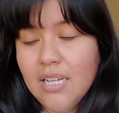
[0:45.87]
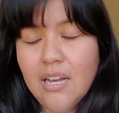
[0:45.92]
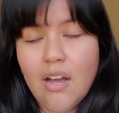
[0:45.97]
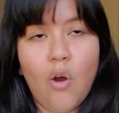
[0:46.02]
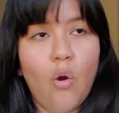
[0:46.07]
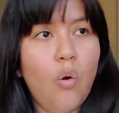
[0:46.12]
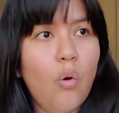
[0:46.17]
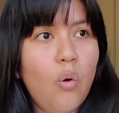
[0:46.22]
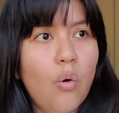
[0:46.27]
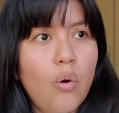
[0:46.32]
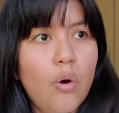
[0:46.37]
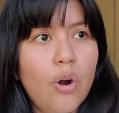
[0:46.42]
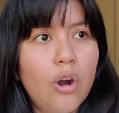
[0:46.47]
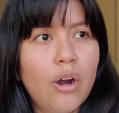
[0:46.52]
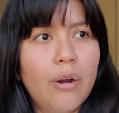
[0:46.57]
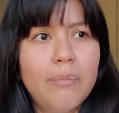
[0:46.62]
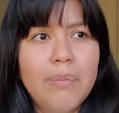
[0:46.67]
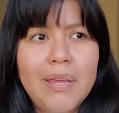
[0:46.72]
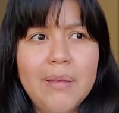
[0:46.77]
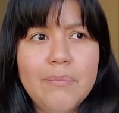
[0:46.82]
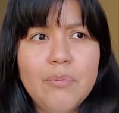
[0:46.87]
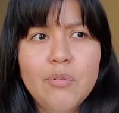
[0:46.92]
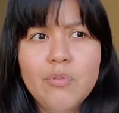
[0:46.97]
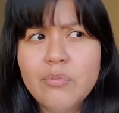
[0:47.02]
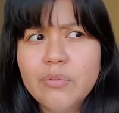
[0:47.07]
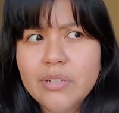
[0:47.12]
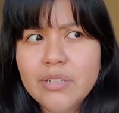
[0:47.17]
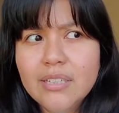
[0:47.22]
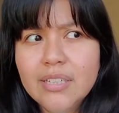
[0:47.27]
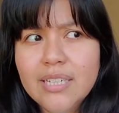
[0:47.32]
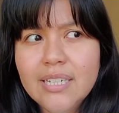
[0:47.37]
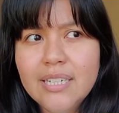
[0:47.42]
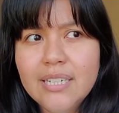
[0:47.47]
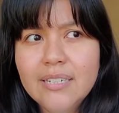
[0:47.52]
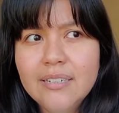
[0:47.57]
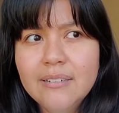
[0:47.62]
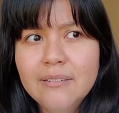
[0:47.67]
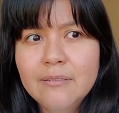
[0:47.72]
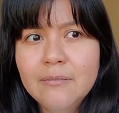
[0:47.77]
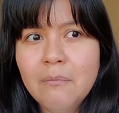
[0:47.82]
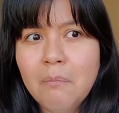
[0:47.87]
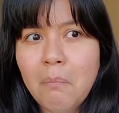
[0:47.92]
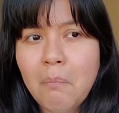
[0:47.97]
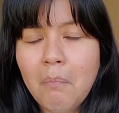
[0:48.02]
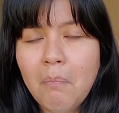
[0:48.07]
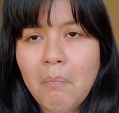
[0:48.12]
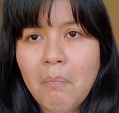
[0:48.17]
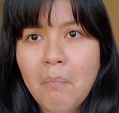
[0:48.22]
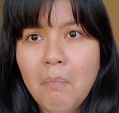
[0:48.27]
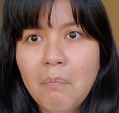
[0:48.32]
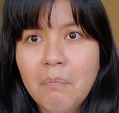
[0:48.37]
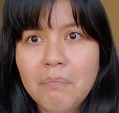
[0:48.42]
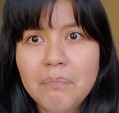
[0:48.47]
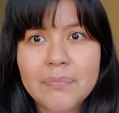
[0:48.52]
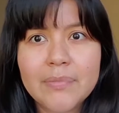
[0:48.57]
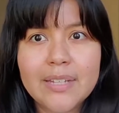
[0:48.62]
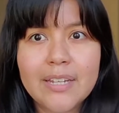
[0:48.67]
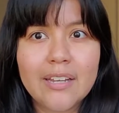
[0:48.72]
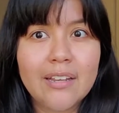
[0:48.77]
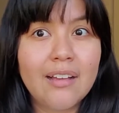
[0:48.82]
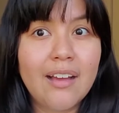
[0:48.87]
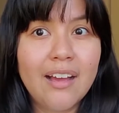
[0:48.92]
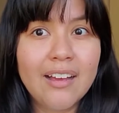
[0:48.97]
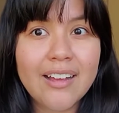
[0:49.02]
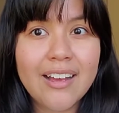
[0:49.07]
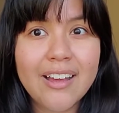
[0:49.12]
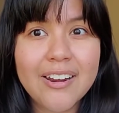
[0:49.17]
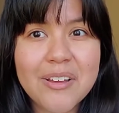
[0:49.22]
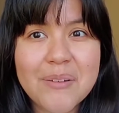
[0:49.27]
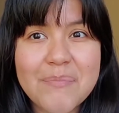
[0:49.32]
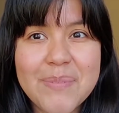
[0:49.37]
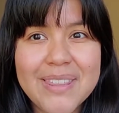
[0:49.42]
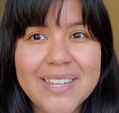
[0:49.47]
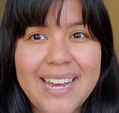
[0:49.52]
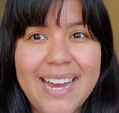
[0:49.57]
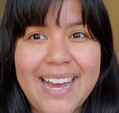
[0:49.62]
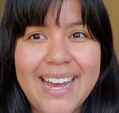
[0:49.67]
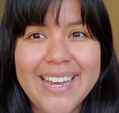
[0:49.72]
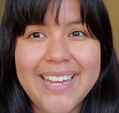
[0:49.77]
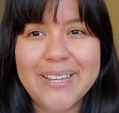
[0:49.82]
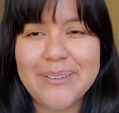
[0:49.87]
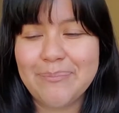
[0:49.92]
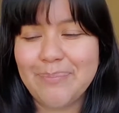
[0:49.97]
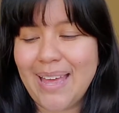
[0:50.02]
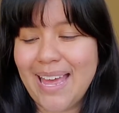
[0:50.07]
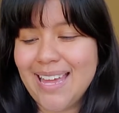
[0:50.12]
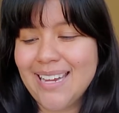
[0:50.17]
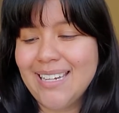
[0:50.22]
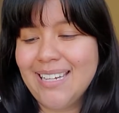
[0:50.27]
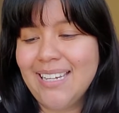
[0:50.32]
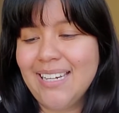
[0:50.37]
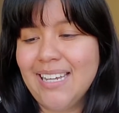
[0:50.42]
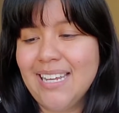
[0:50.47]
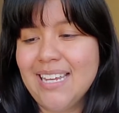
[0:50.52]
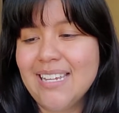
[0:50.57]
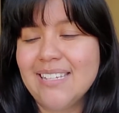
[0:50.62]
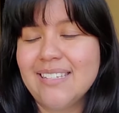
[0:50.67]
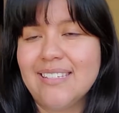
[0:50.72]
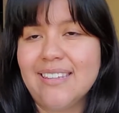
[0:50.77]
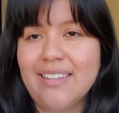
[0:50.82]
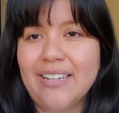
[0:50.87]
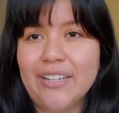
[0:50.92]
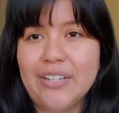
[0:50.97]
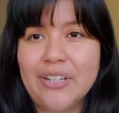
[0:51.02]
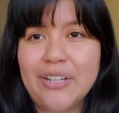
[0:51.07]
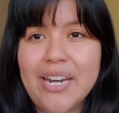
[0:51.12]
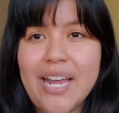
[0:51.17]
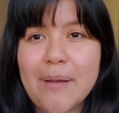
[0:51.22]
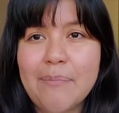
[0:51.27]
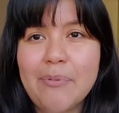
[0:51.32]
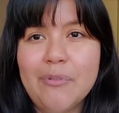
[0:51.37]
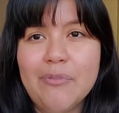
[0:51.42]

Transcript: or people really got caught up in the hype, and it is the Good Apple